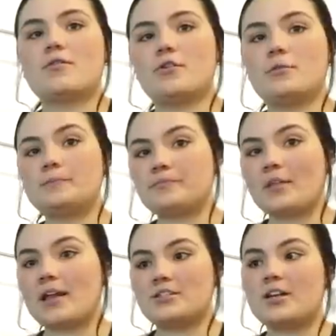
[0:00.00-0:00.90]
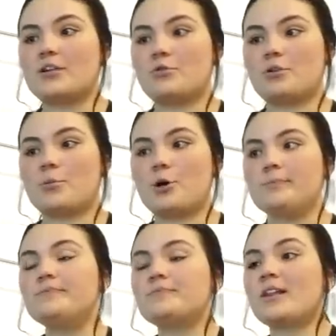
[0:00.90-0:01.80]
food until I can order more.
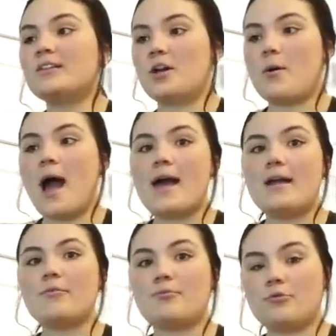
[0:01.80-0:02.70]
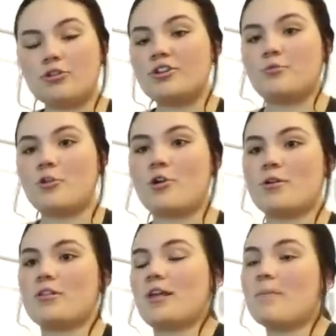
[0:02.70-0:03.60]
So I ordered more
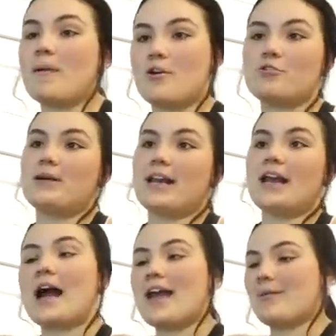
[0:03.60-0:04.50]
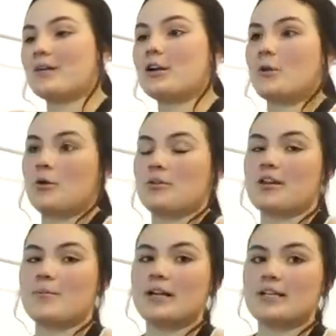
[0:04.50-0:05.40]
with like my own money. I am gonna work with
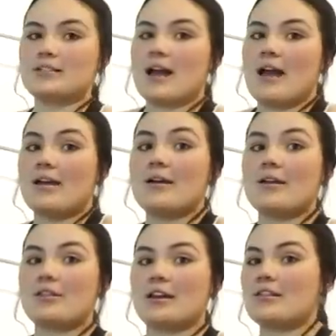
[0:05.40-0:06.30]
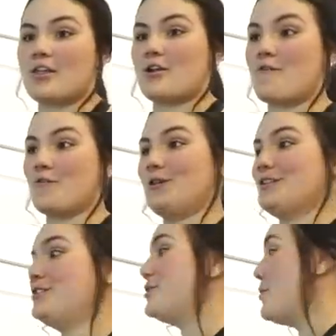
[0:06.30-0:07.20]
them because I think that their food
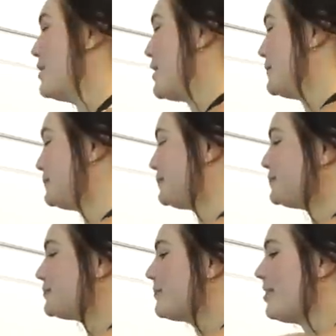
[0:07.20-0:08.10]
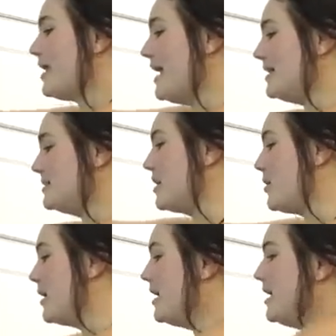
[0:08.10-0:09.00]
is so good. And
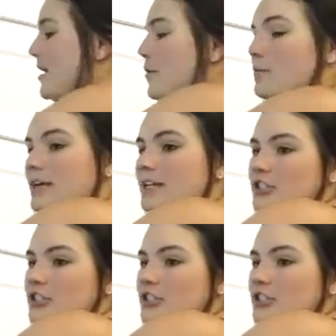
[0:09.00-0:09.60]
so we